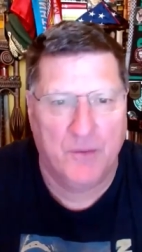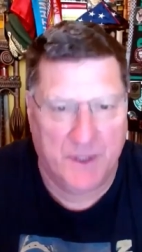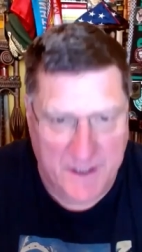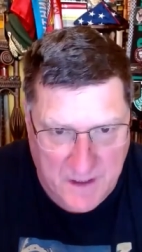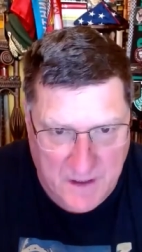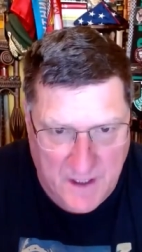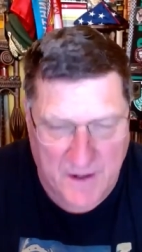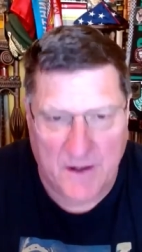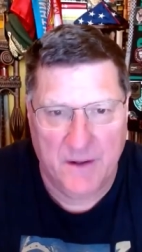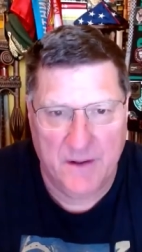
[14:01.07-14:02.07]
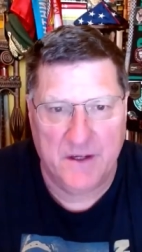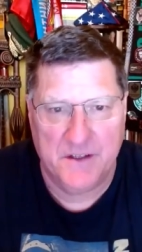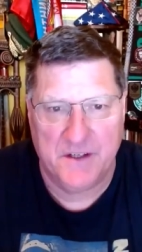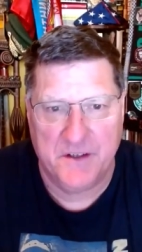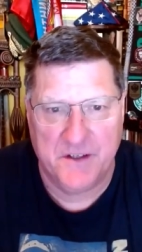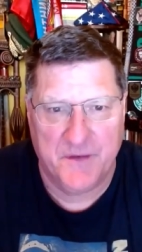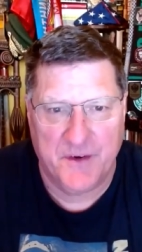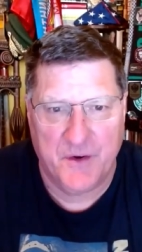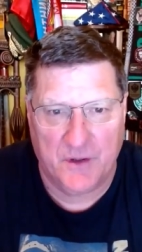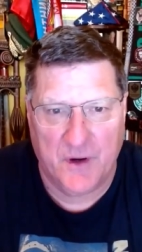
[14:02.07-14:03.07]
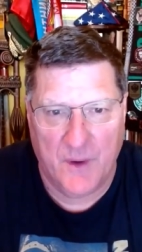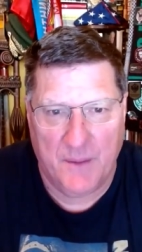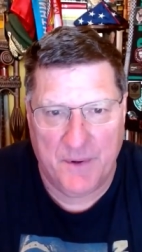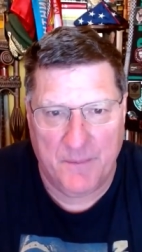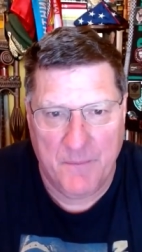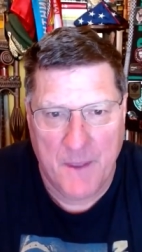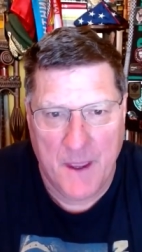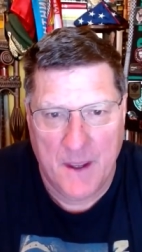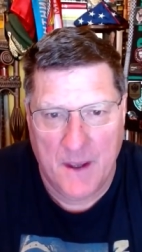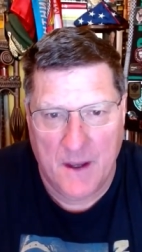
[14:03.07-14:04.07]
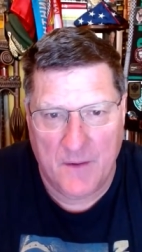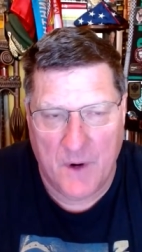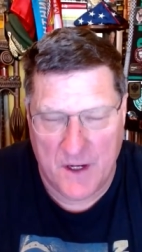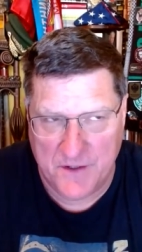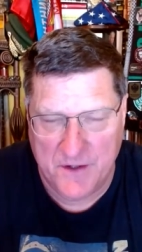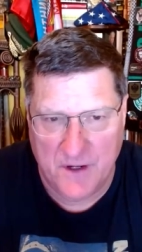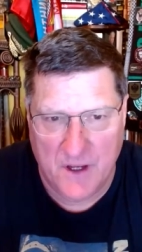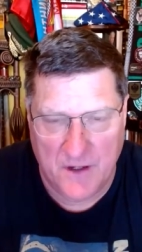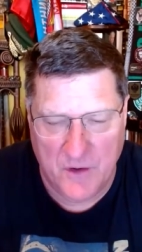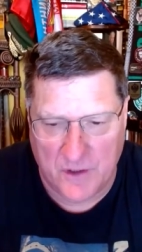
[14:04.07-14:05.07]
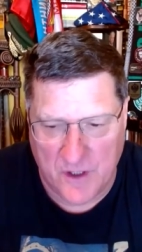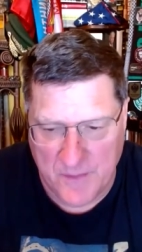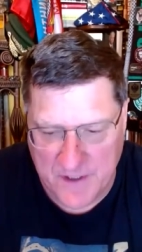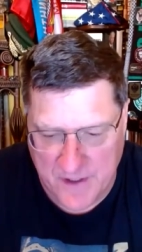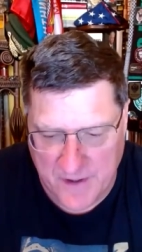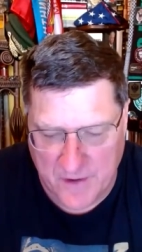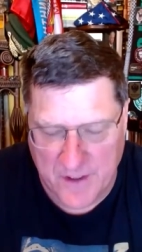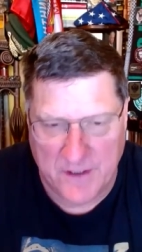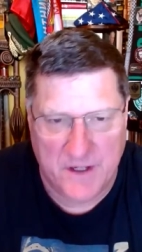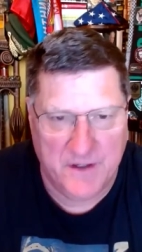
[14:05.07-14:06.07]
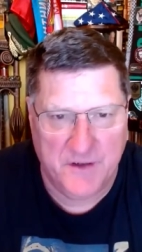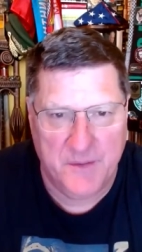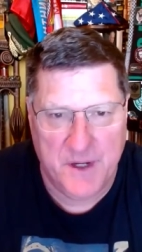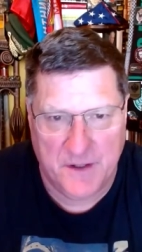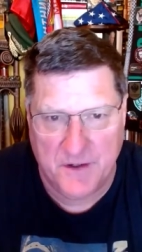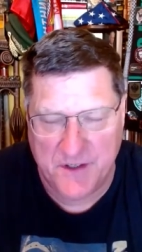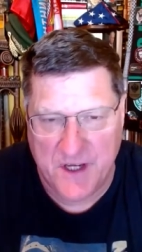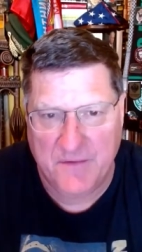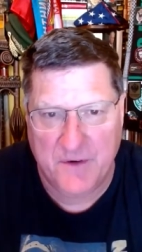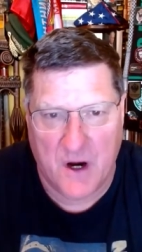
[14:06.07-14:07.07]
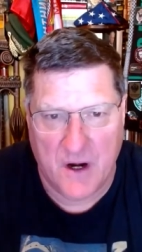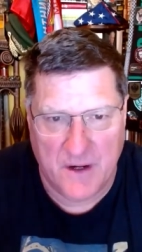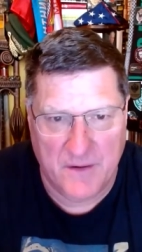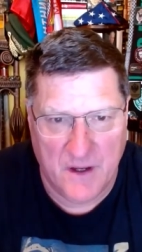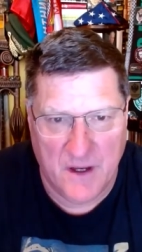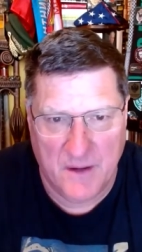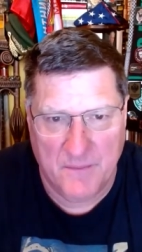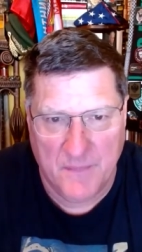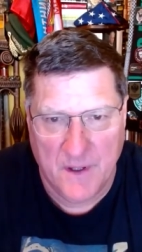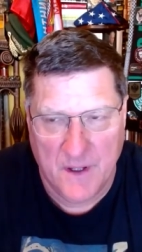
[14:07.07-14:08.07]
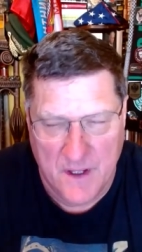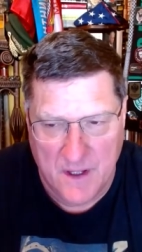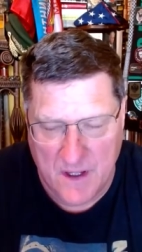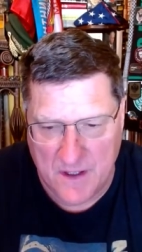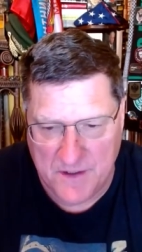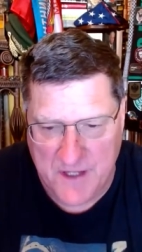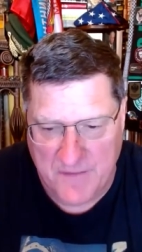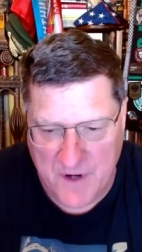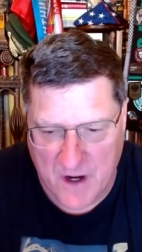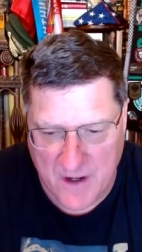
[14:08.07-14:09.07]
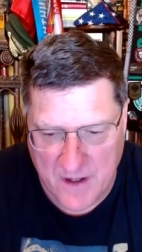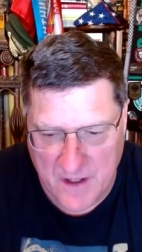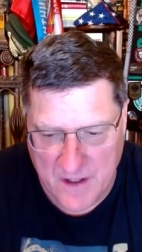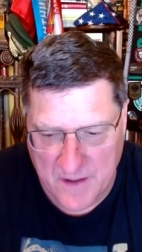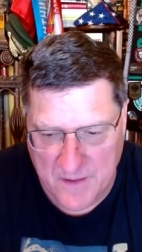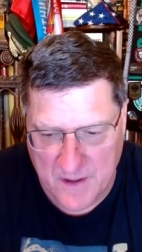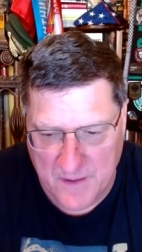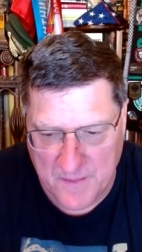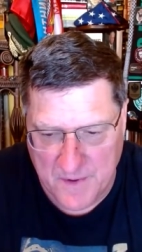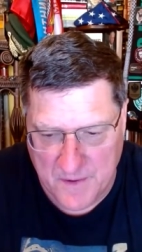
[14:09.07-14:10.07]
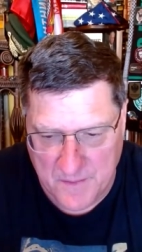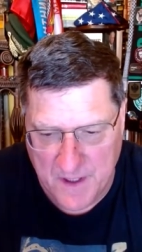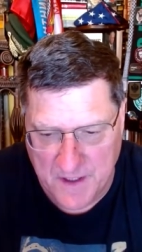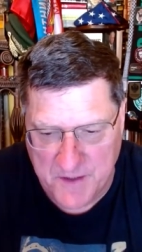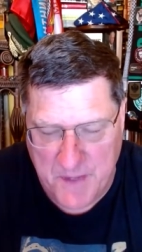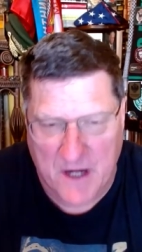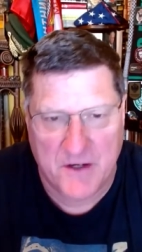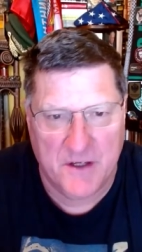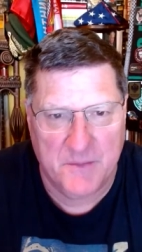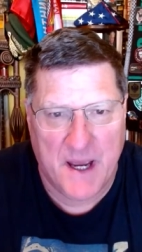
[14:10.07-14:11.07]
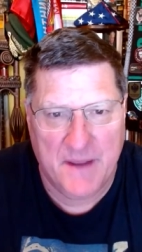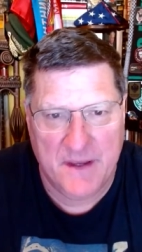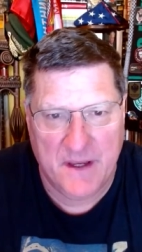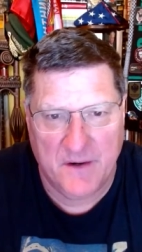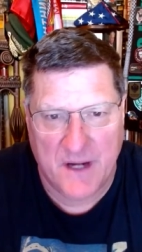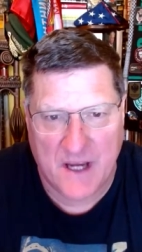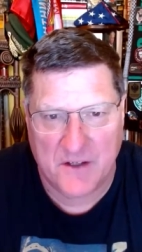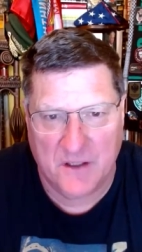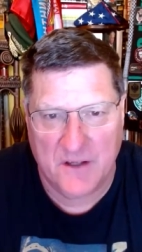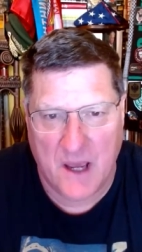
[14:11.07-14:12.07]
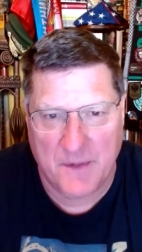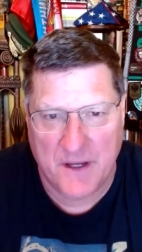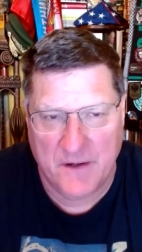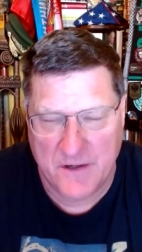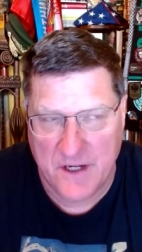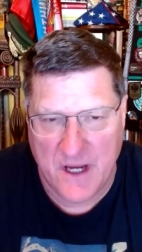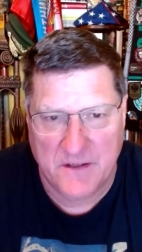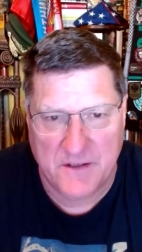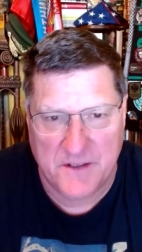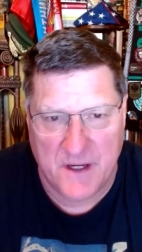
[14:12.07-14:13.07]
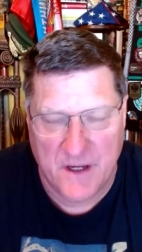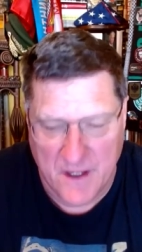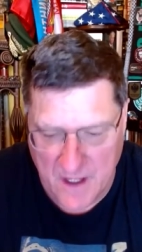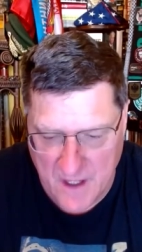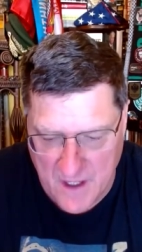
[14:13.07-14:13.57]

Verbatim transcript: formally declared the existence of a nuclear weapon. Iran's uh, nuclear material continues to be under safeguard and um, uh, safeguard uh, and uh, you know inspections by the International Atomic Energy Agency.